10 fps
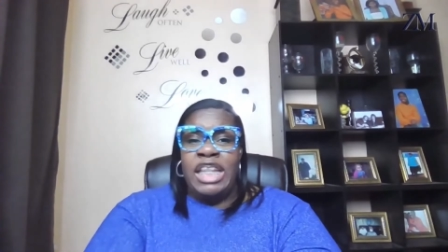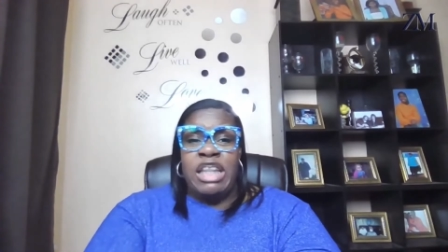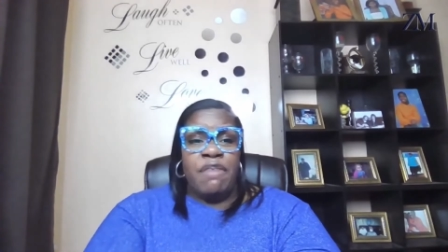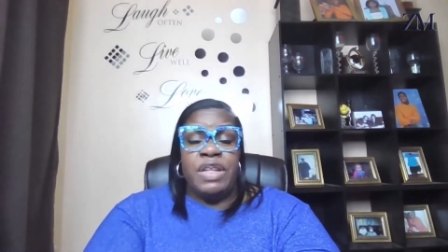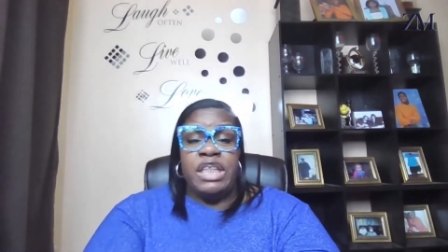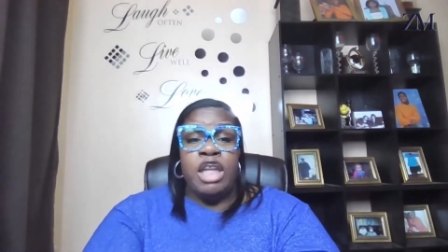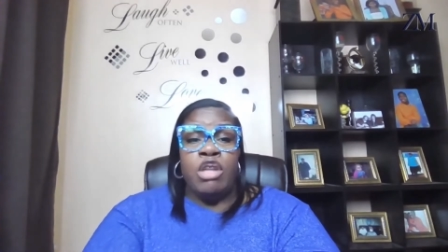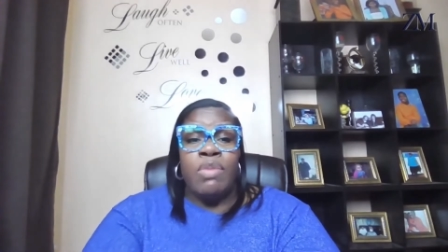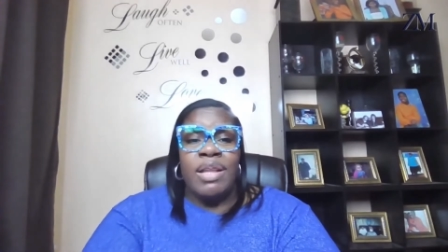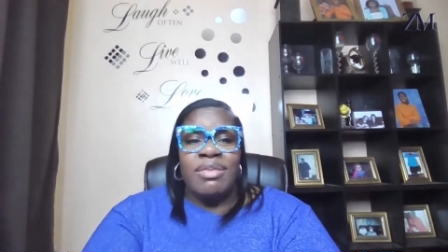He's not going to tell
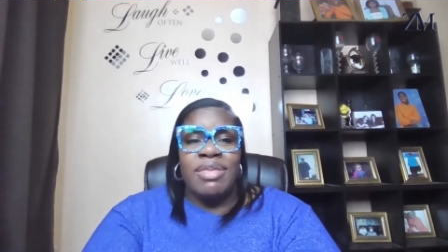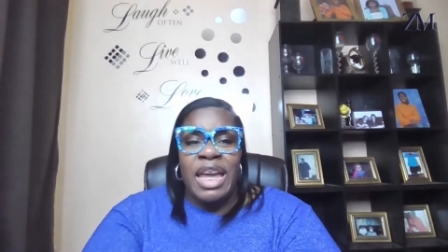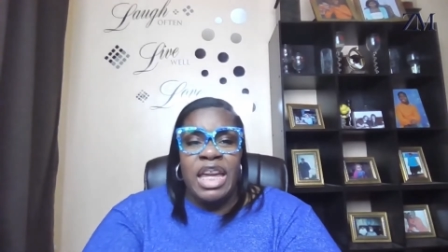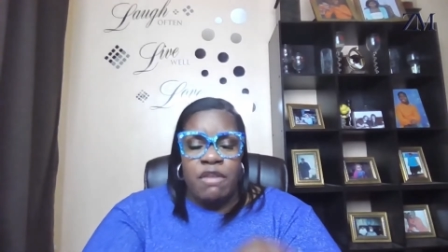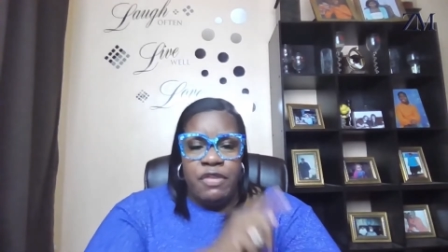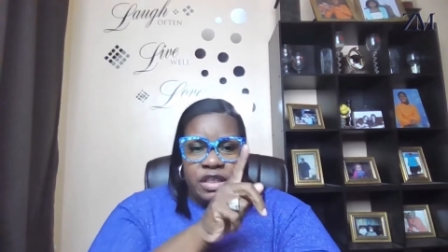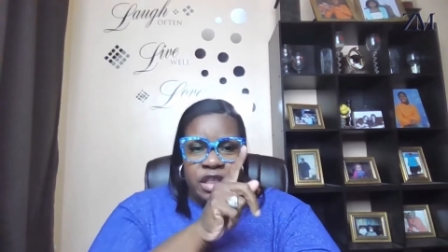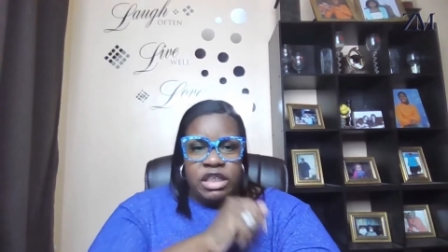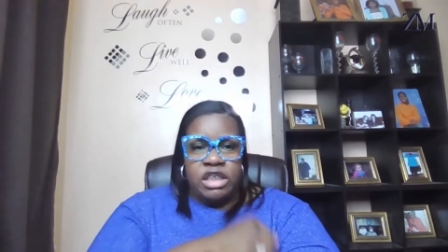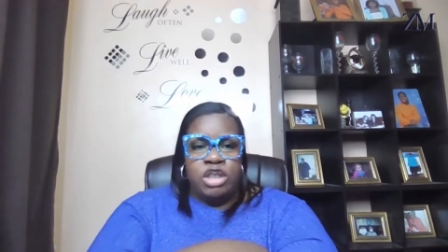you a thing if he
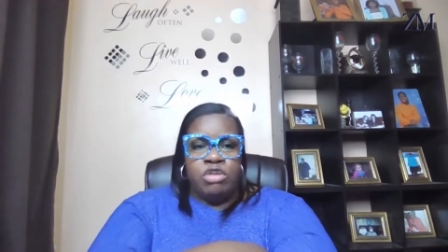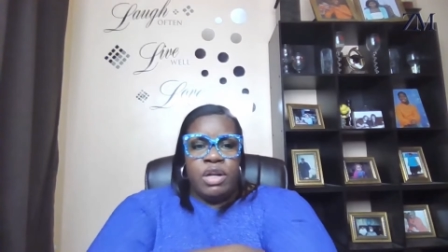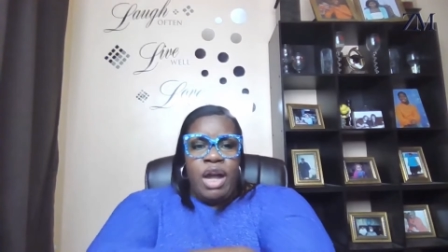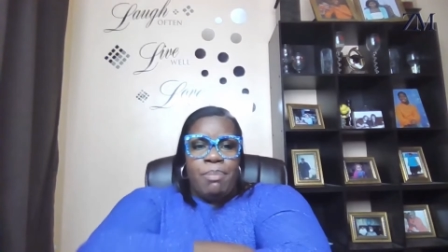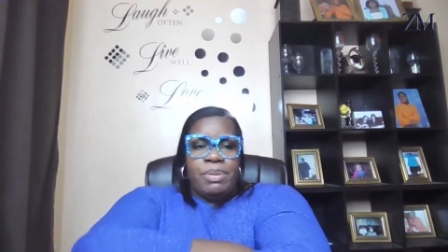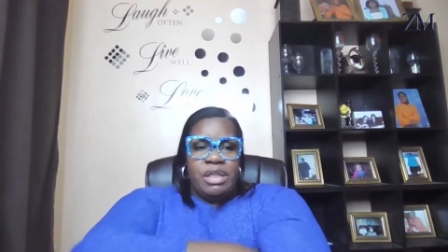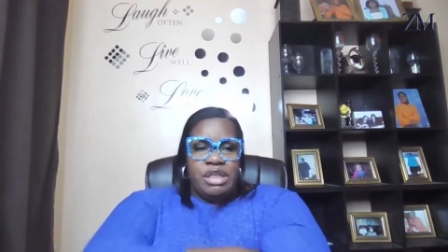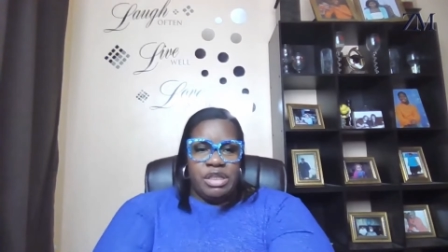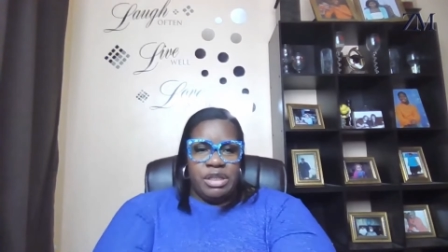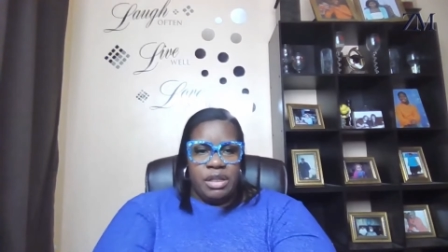senses that you're
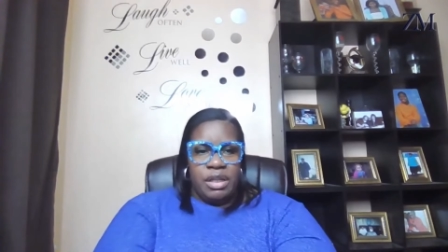competition